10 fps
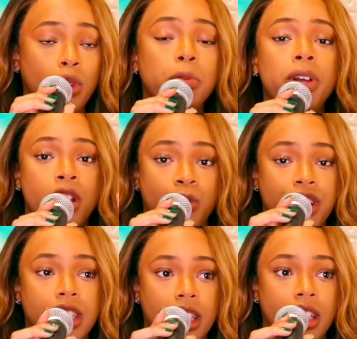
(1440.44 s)
will be the
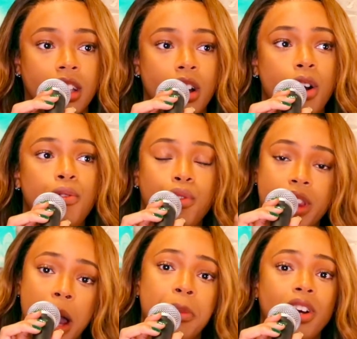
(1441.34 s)
reason
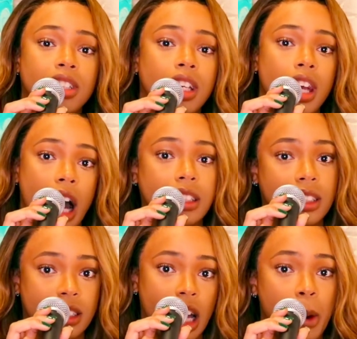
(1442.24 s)
for that person
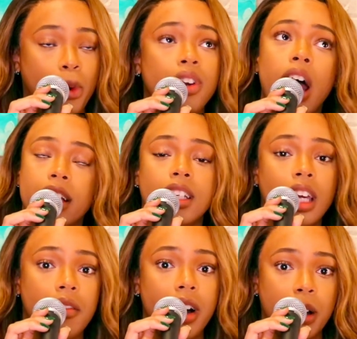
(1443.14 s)
not to stop or not
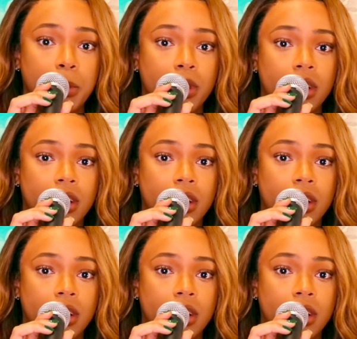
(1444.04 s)
to give up?